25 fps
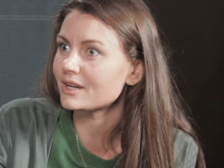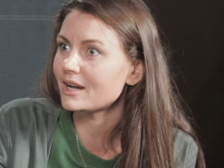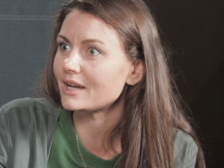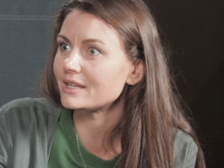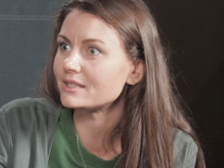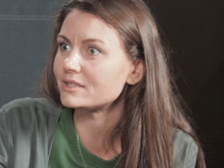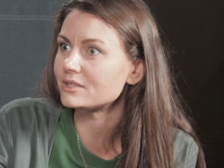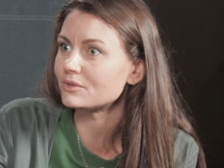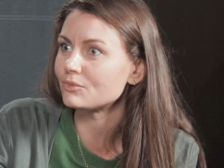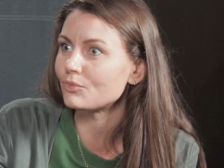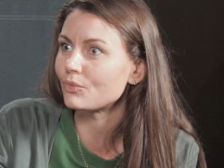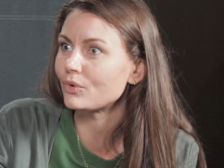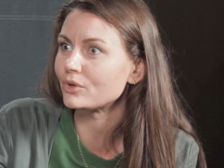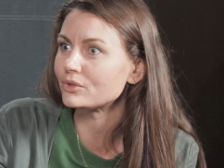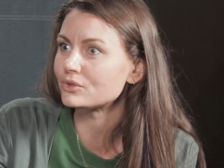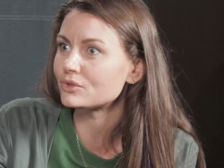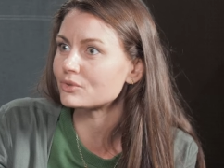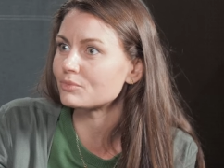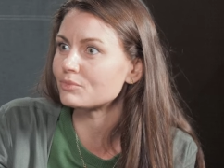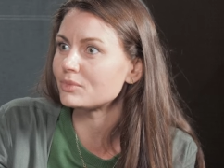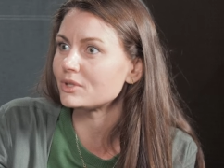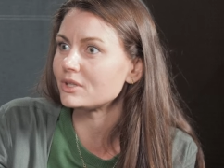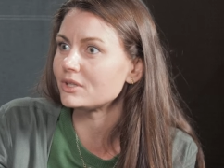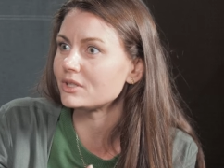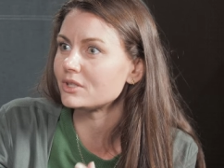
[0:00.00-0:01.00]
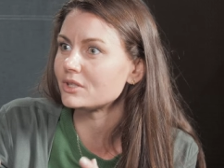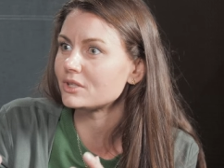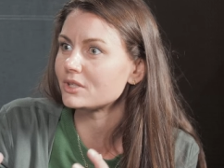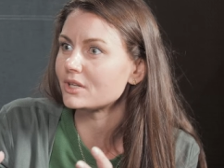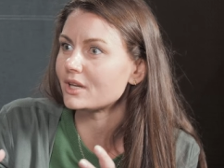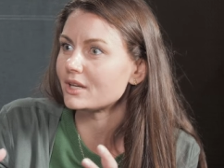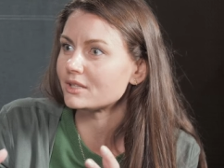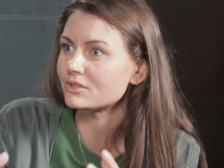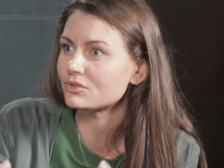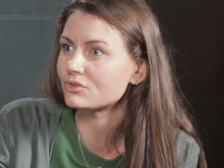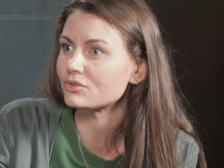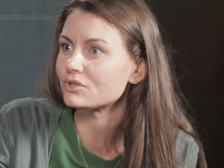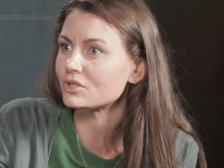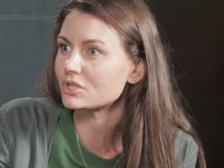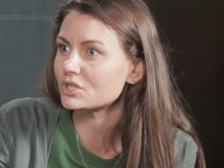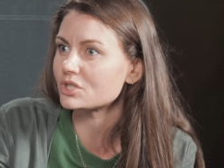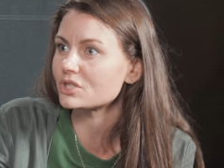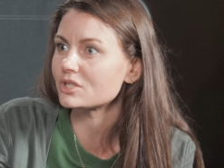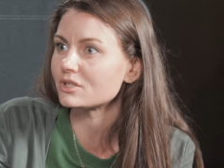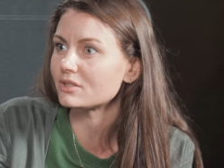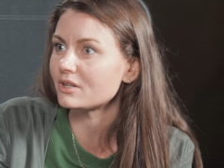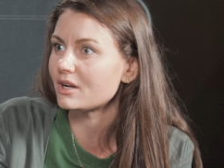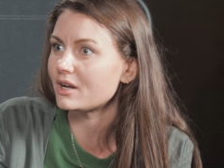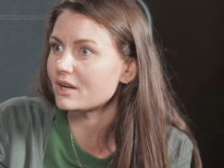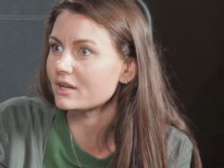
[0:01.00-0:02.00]
I didn't want to be a
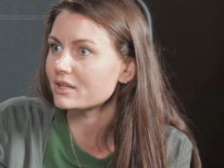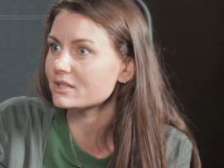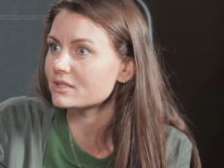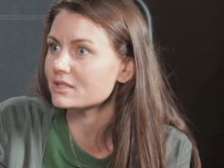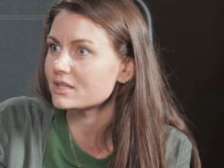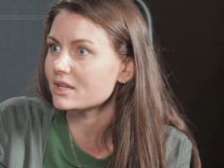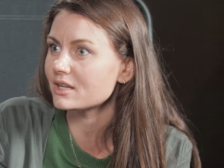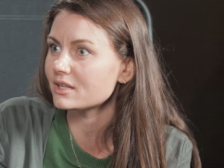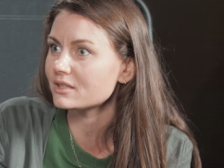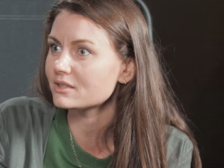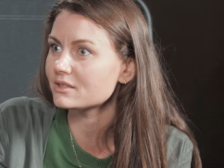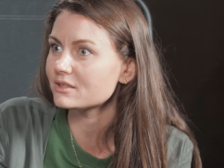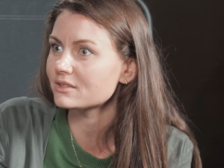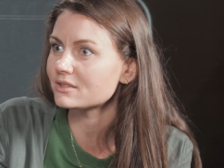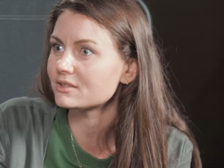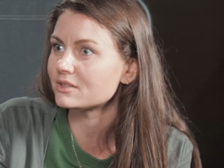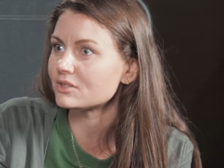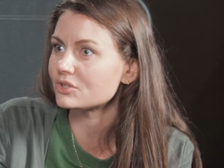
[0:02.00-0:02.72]
traditional architect